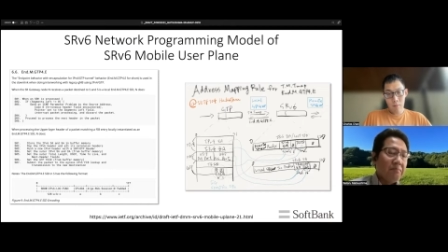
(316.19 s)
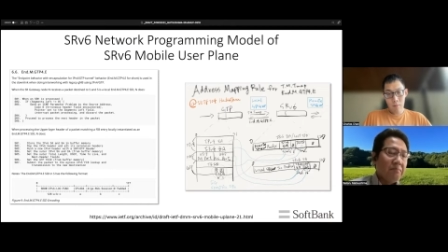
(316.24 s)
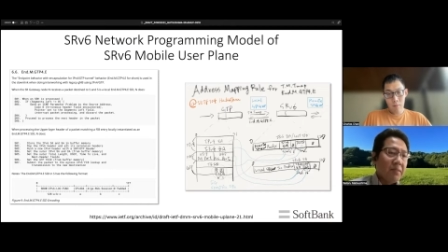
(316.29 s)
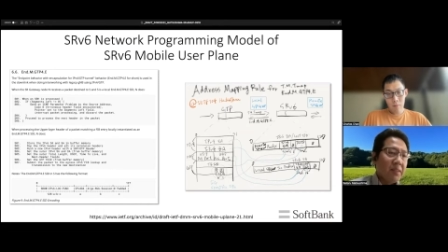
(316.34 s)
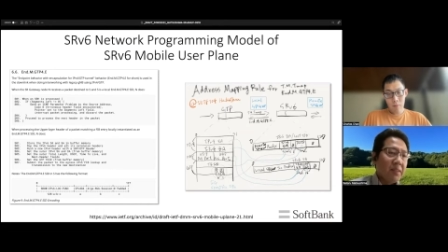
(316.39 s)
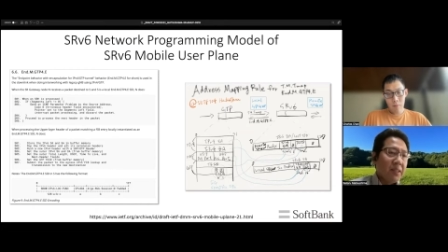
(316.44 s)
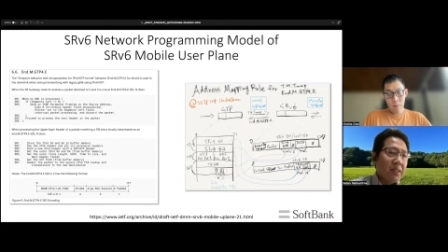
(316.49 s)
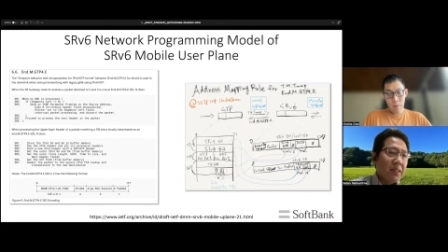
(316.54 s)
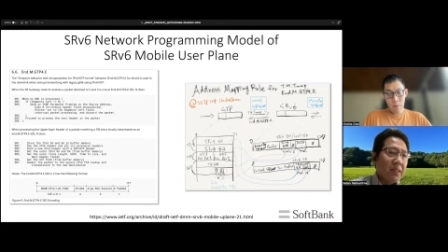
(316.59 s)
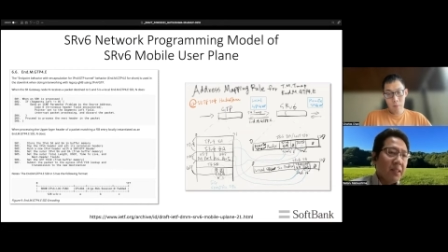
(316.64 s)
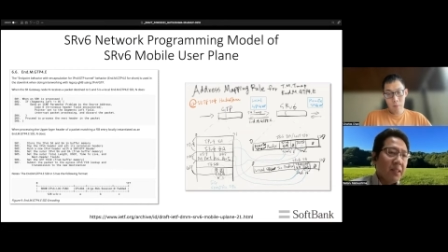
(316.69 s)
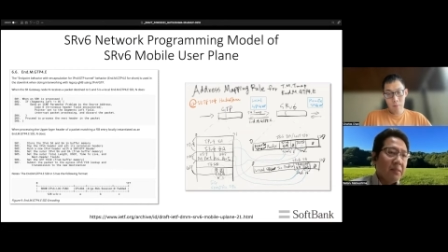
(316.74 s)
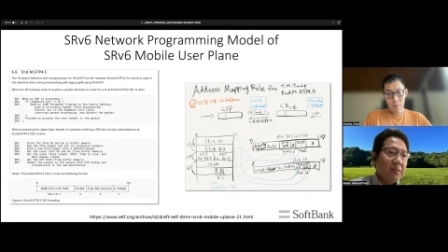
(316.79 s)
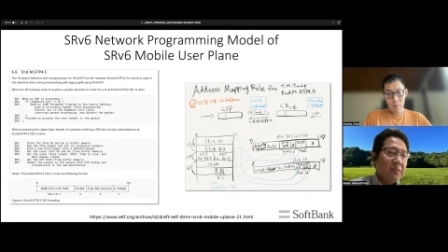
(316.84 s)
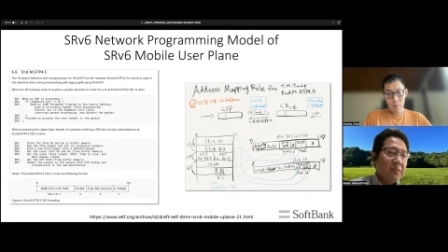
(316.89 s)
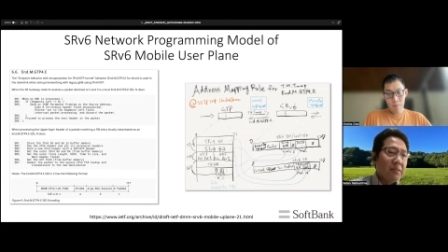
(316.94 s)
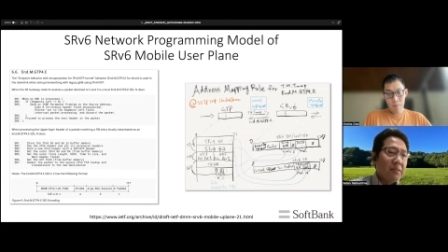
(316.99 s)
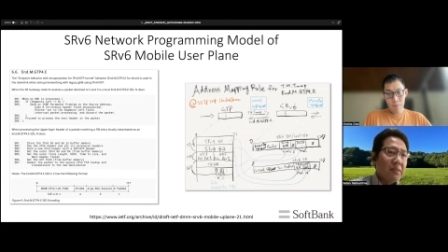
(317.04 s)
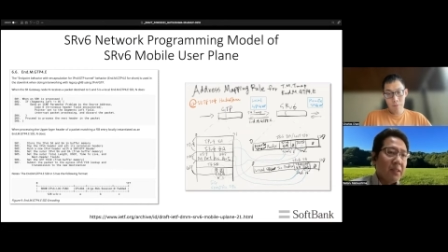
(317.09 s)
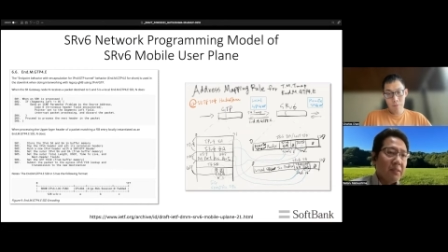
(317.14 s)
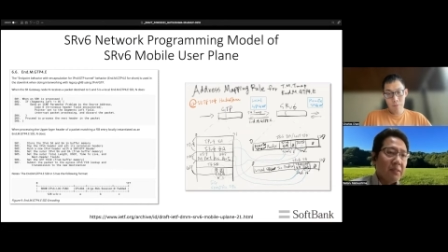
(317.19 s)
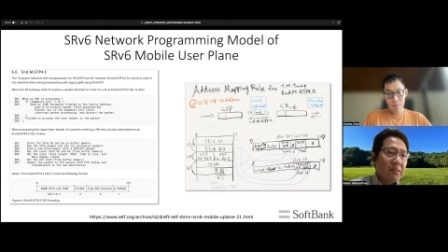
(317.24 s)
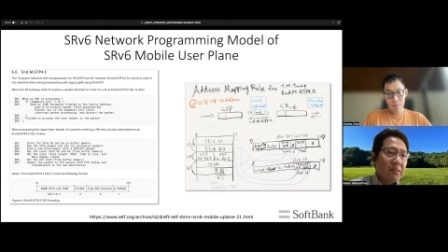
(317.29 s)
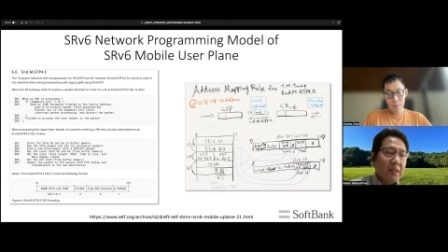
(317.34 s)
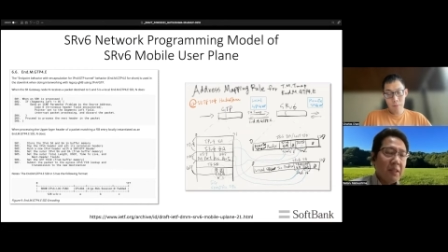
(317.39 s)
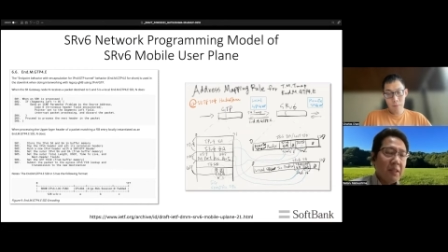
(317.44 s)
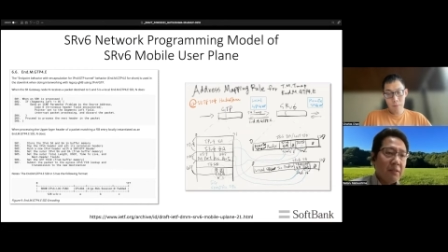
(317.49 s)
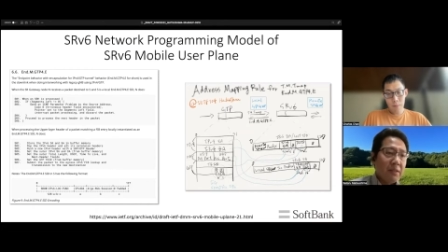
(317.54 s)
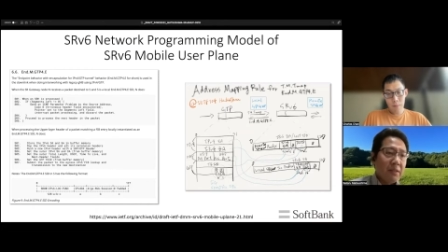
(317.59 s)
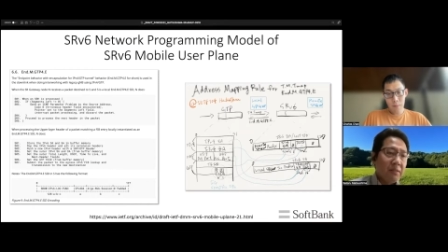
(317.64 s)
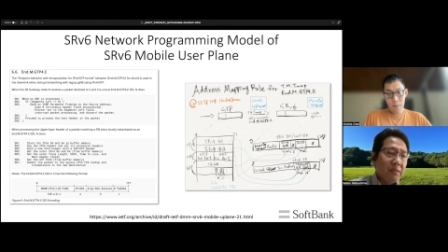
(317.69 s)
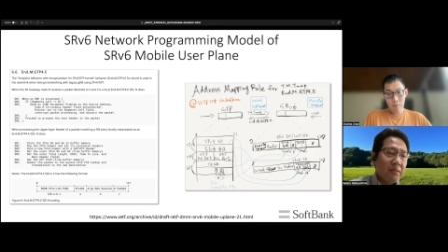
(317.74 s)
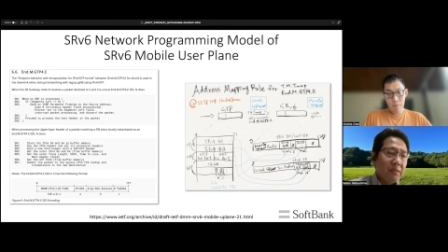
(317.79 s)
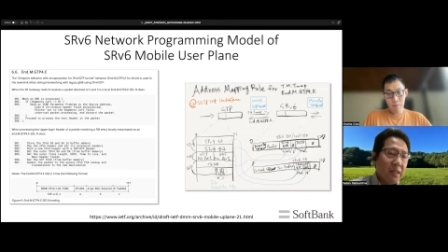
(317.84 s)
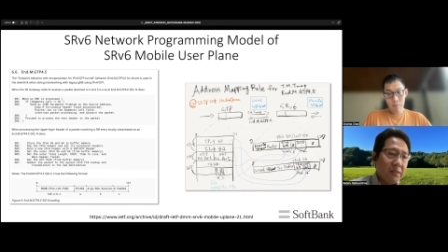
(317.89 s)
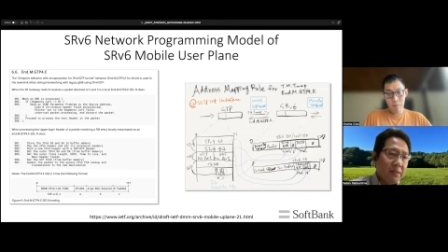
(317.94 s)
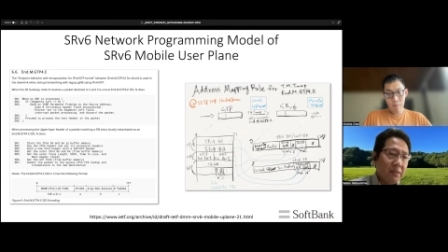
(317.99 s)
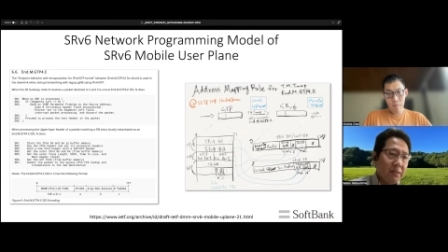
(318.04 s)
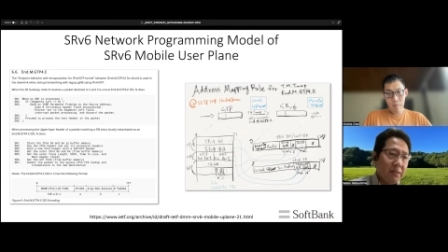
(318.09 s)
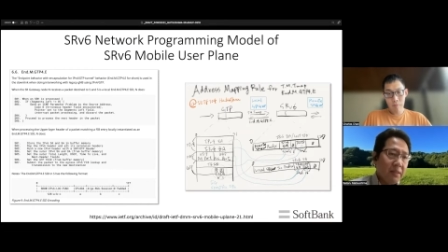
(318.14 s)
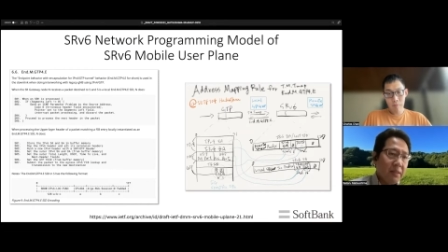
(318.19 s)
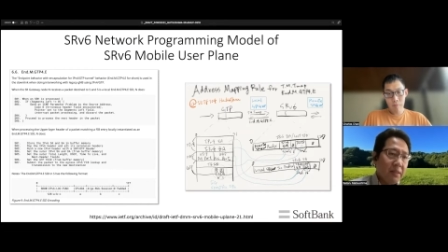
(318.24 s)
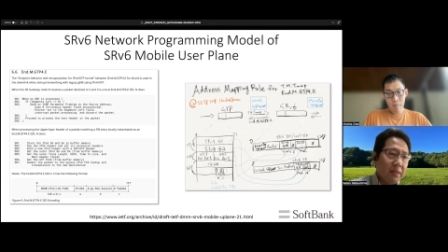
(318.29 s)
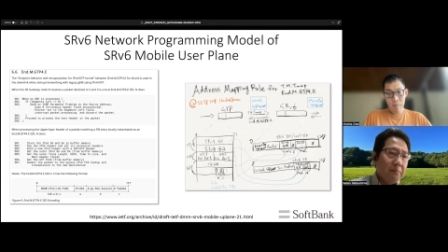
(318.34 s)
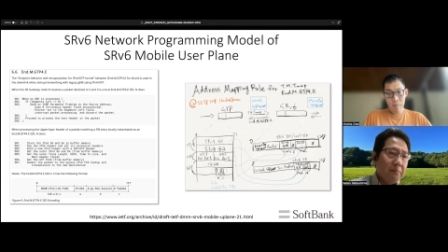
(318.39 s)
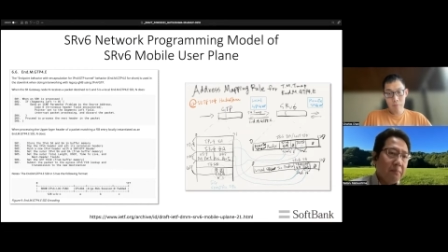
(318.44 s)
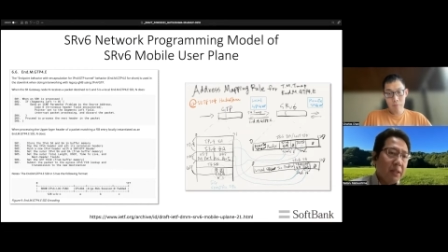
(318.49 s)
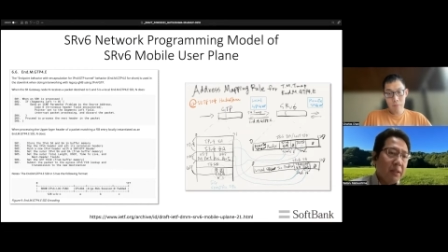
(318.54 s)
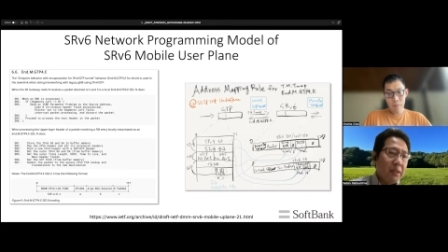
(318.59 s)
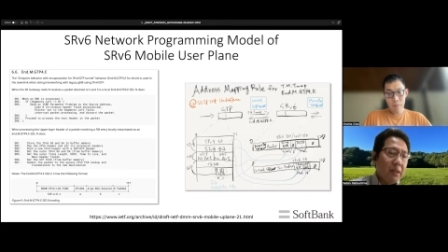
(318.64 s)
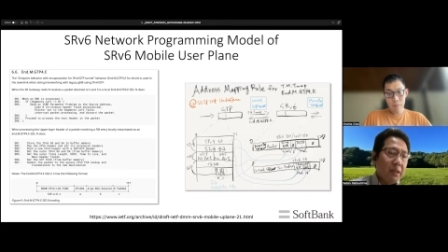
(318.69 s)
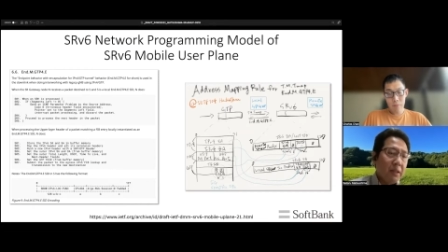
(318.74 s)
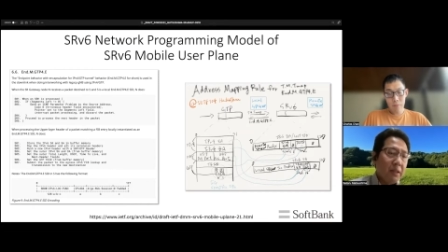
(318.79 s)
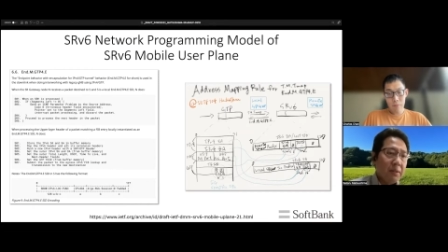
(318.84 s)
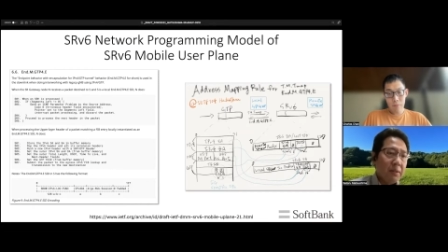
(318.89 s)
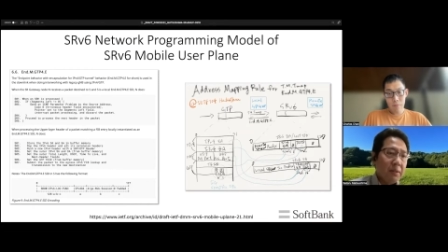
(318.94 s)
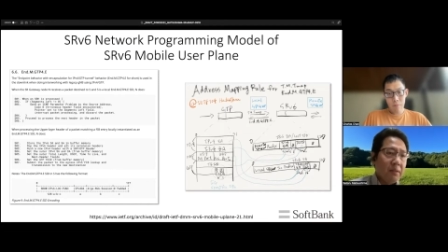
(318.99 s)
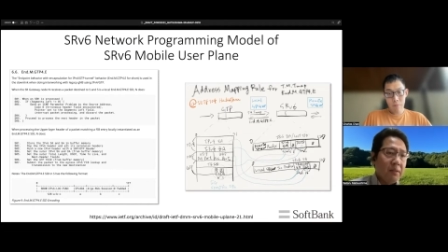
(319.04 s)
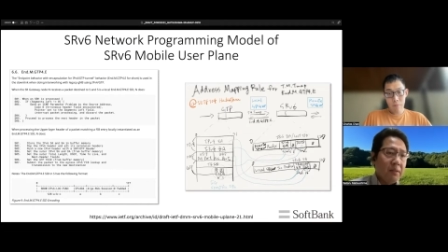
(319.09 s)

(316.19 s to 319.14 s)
The statelessness can be kept